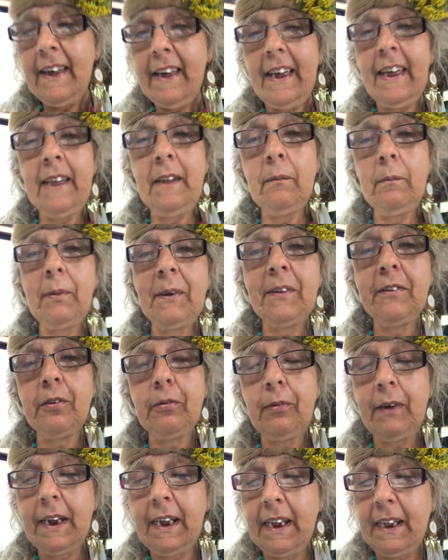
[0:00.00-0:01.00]
In
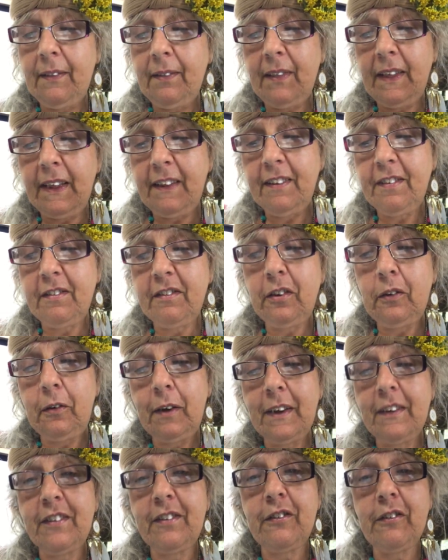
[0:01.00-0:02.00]
between these 2
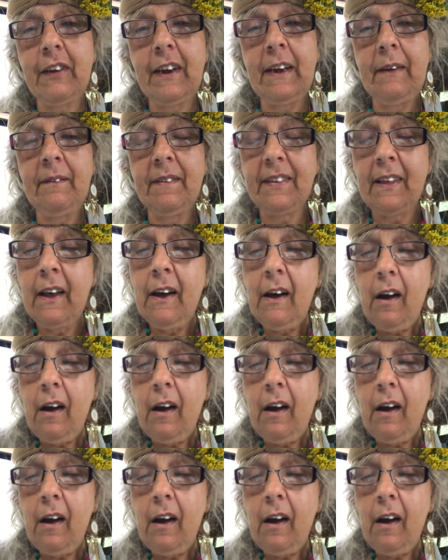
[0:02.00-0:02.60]
extremes